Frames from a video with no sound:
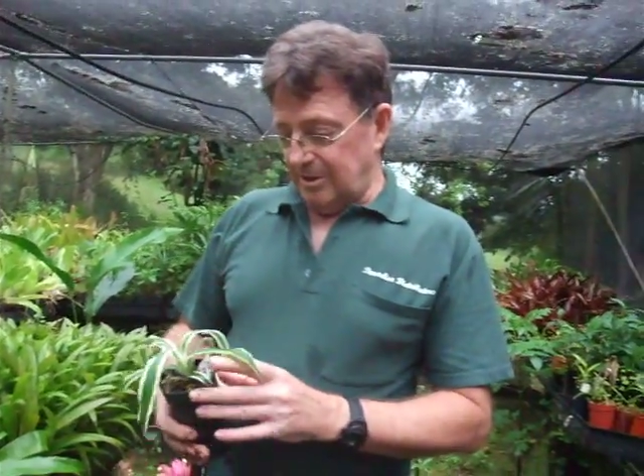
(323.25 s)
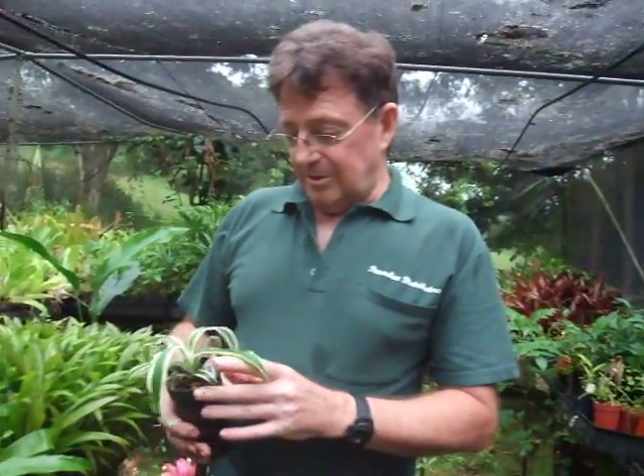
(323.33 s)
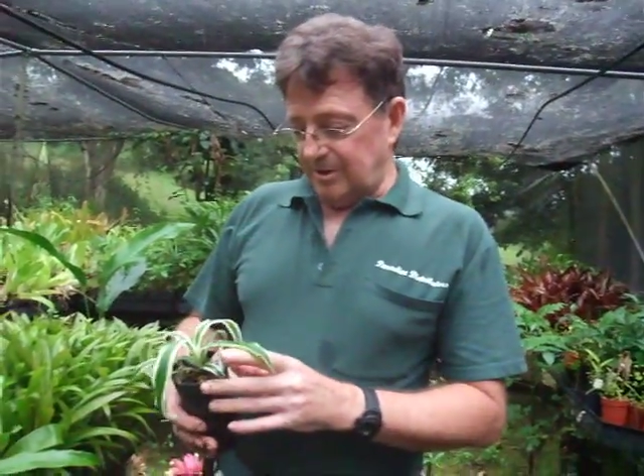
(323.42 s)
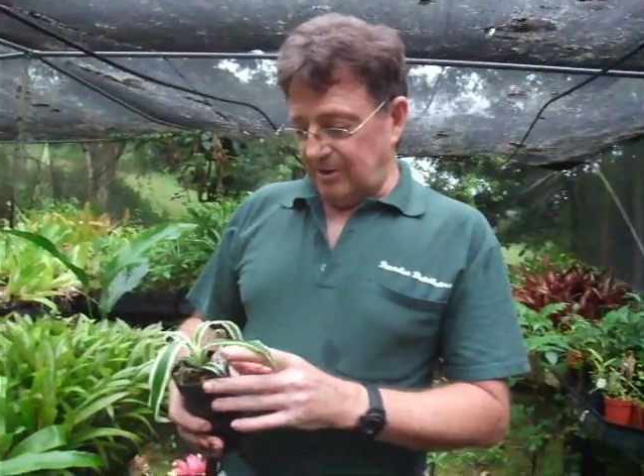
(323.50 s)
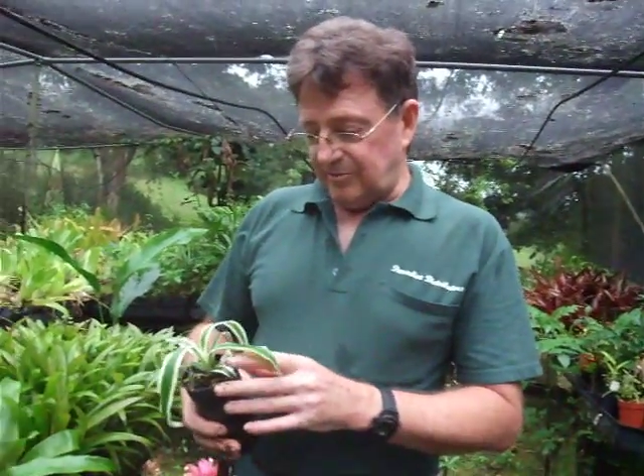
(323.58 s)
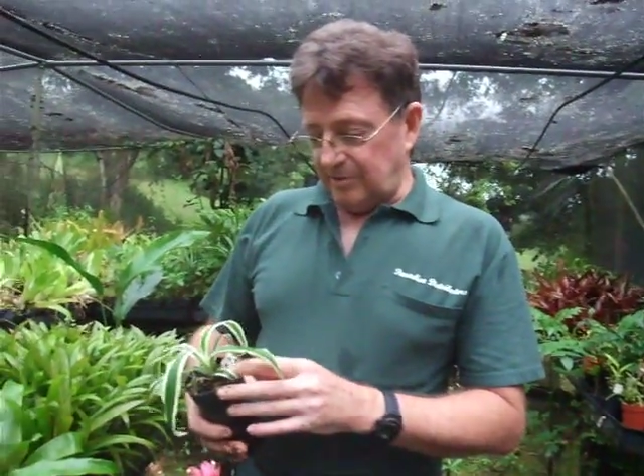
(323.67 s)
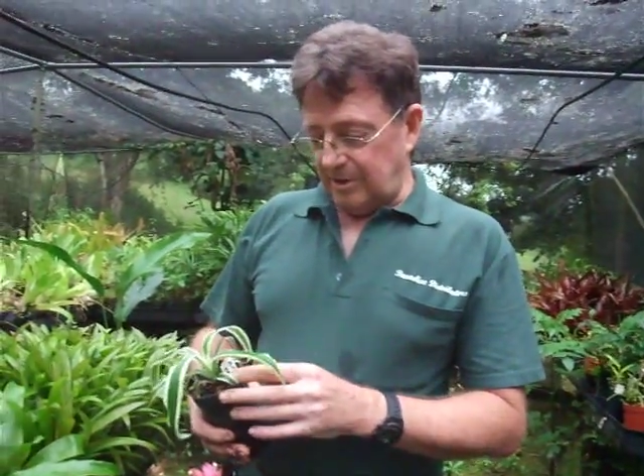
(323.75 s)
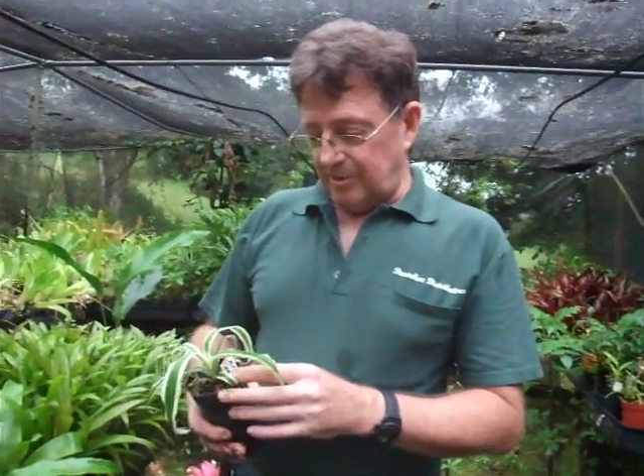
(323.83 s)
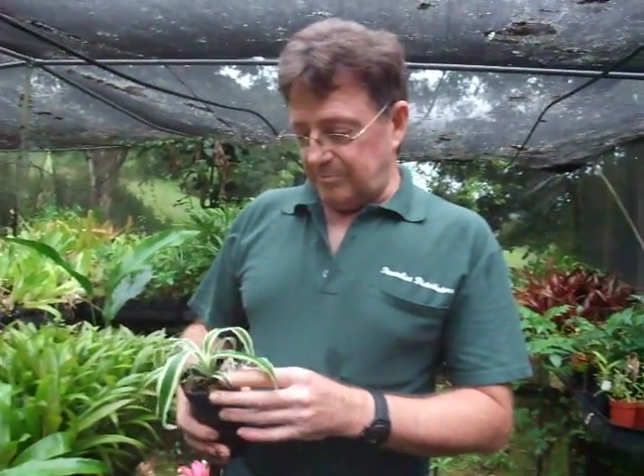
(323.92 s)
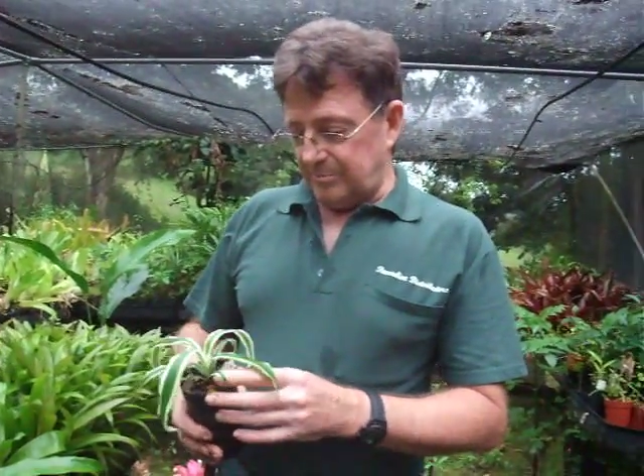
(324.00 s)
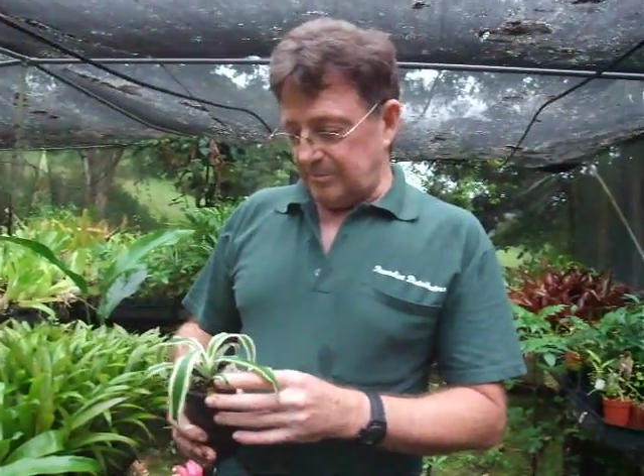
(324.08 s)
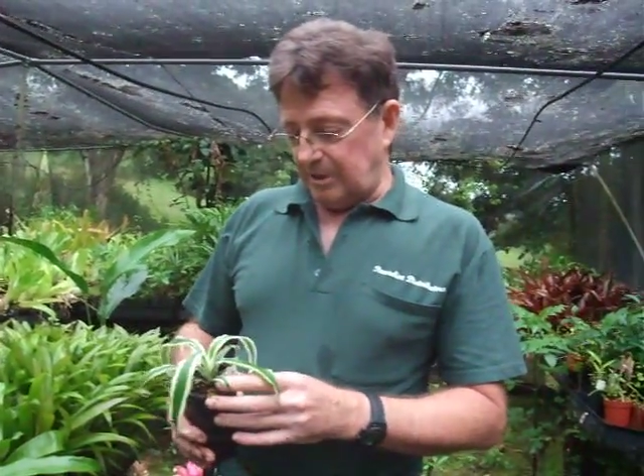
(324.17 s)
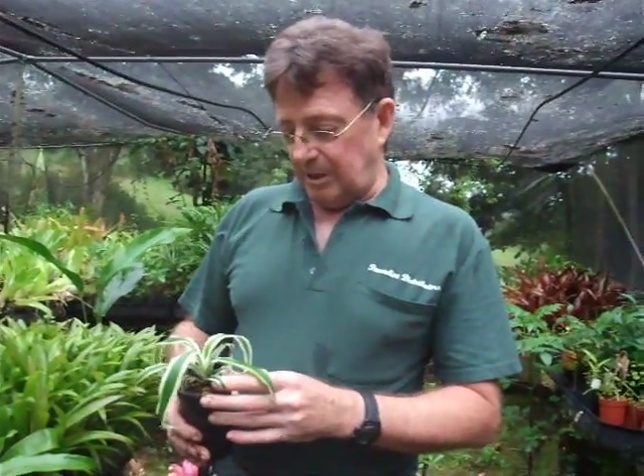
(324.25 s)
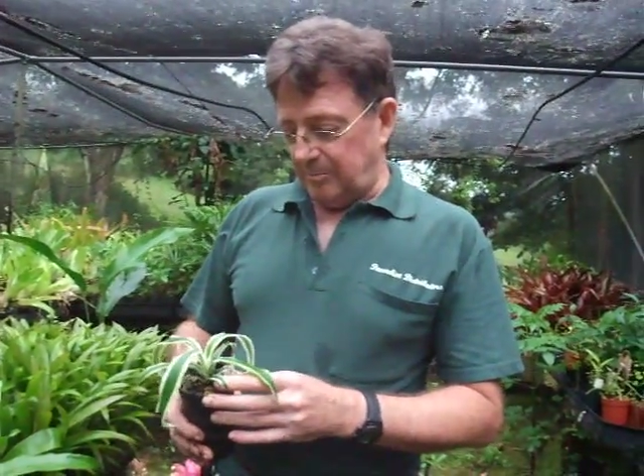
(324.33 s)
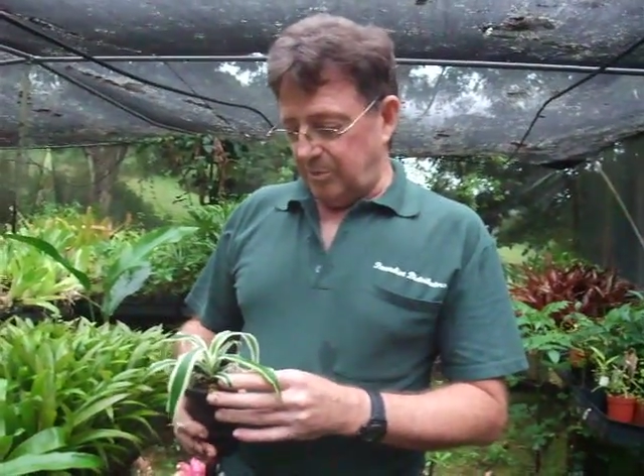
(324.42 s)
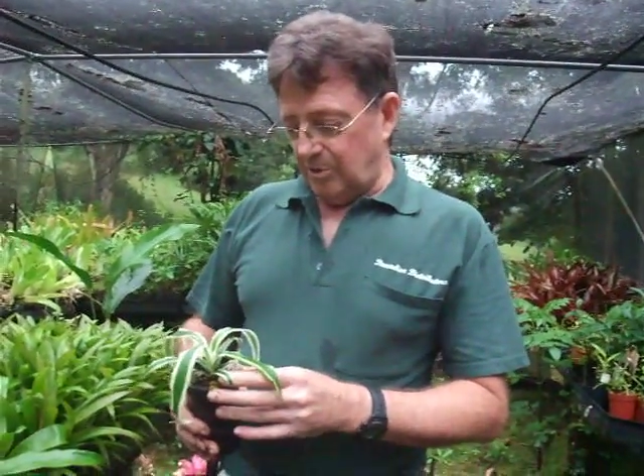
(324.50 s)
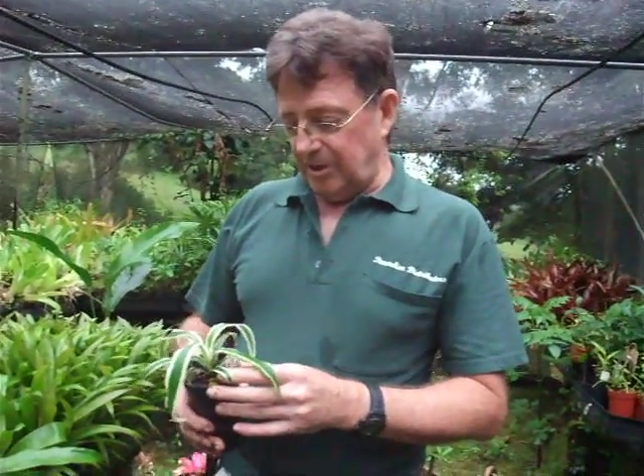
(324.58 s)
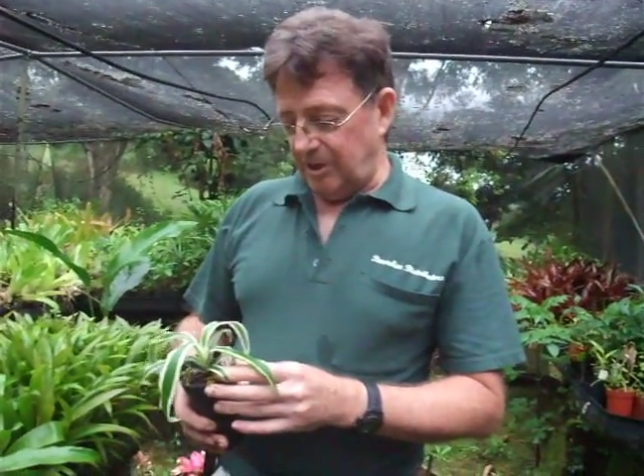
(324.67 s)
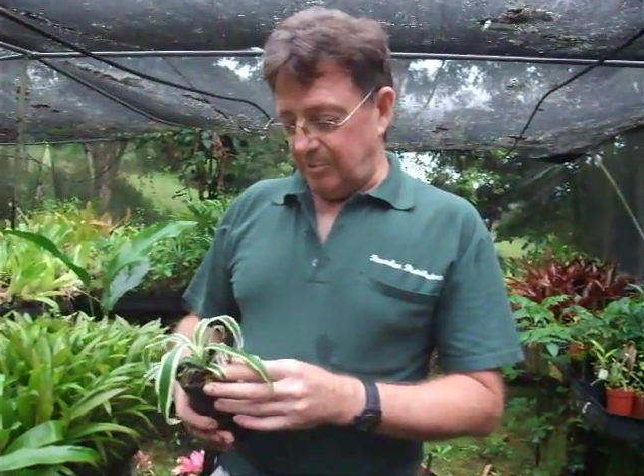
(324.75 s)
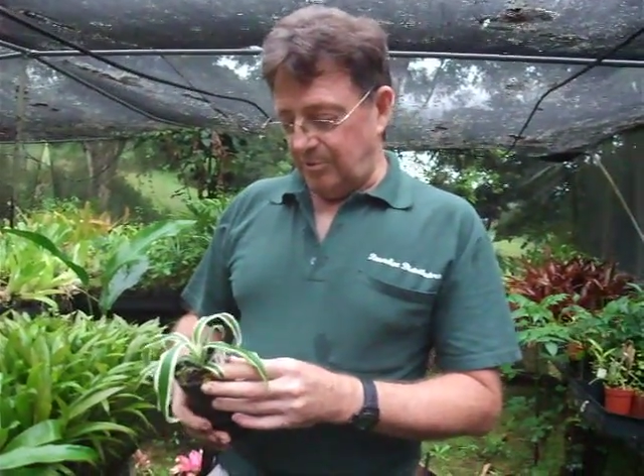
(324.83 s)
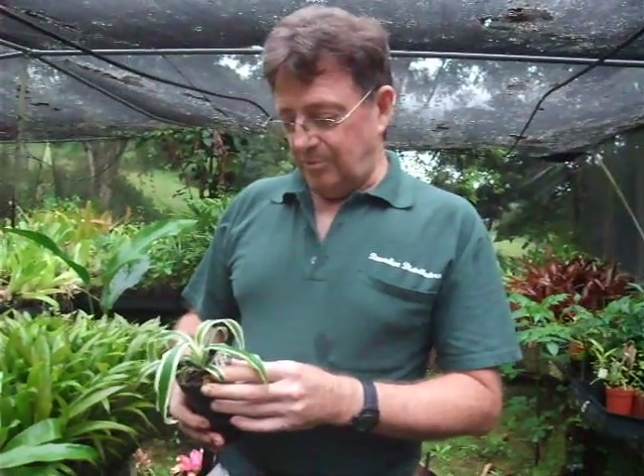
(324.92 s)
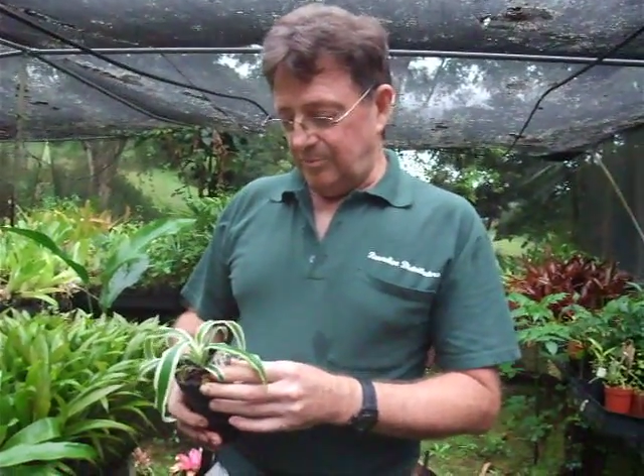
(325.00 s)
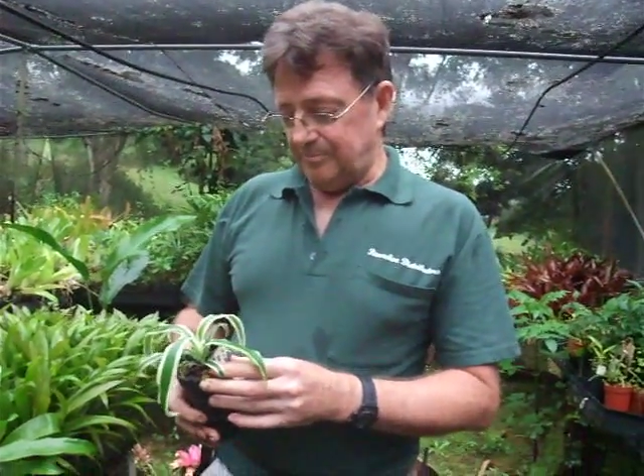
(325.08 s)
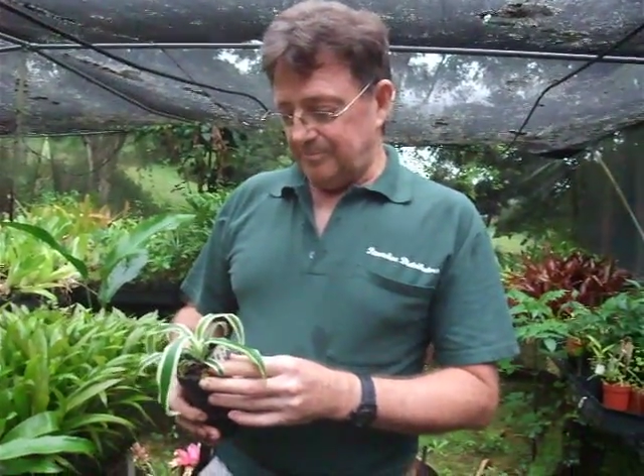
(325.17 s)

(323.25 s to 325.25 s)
that's a pineapple,